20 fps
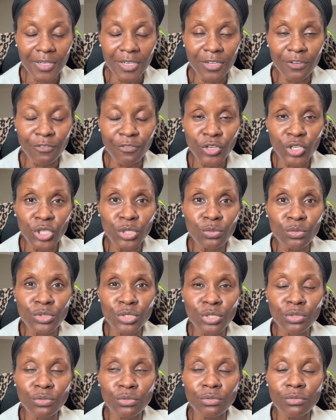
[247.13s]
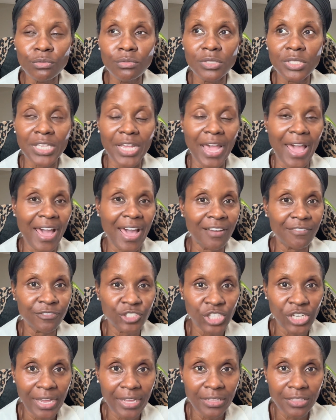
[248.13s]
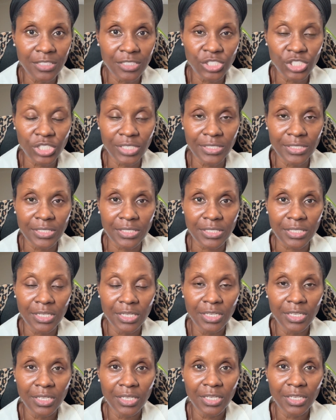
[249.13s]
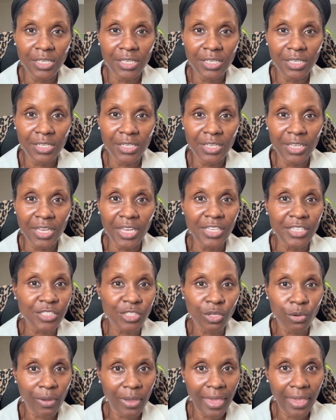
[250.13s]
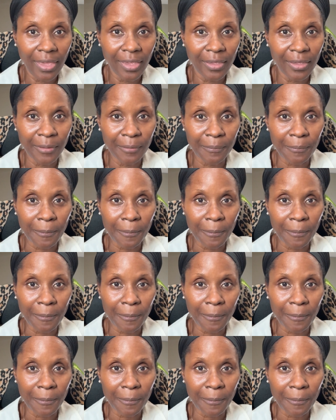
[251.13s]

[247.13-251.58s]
for you to have challenges. It's okay.